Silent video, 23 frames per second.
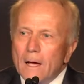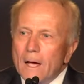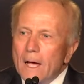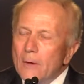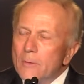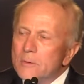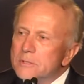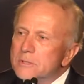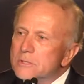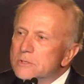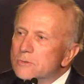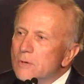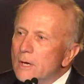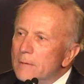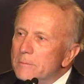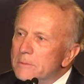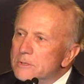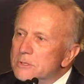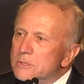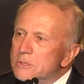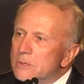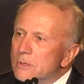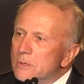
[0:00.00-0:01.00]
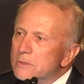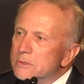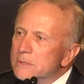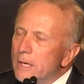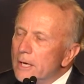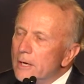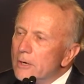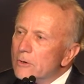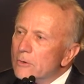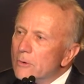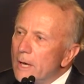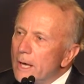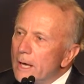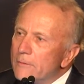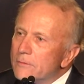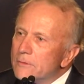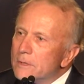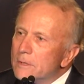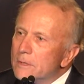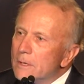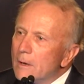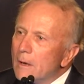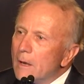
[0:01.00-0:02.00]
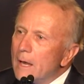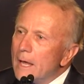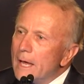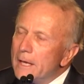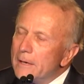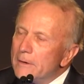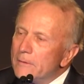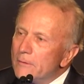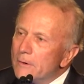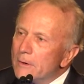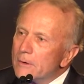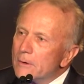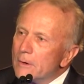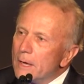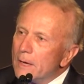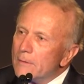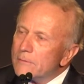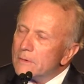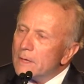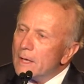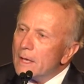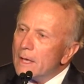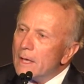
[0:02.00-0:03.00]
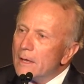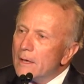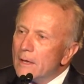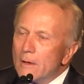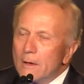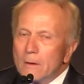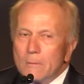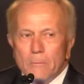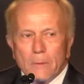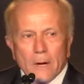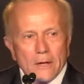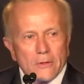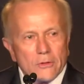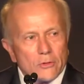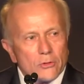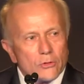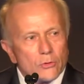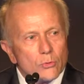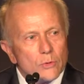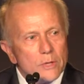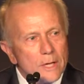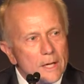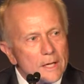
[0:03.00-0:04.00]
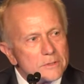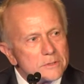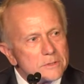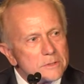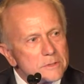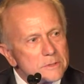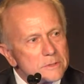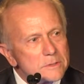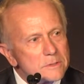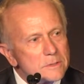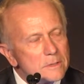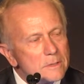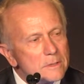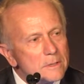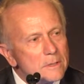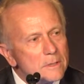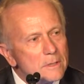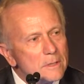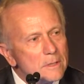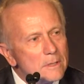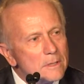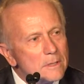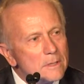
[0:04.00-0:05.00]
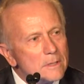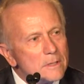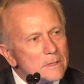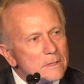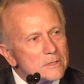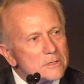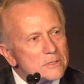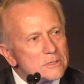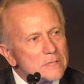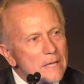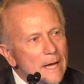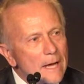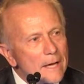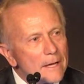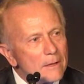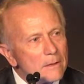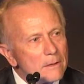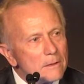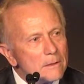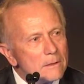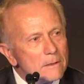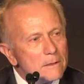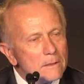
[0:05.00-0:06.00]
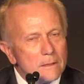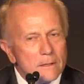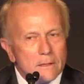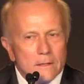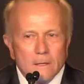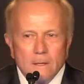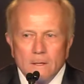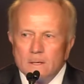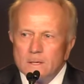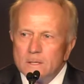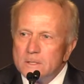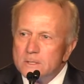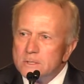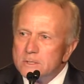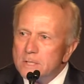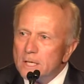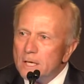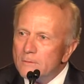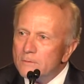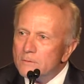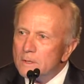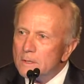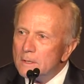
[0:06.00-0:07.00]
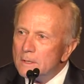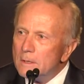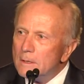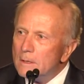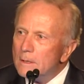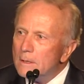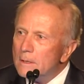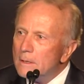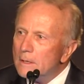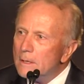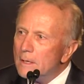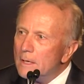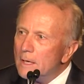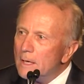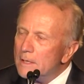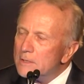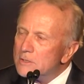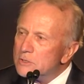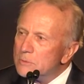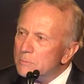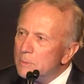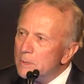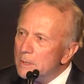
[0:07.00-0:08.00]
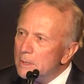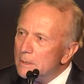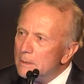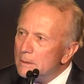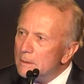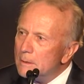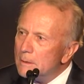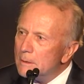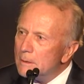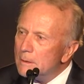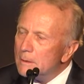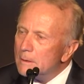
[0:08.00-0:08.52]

I would describe the Cirrus aircraft, line of aircraft, by the three S's style, safety, and speed.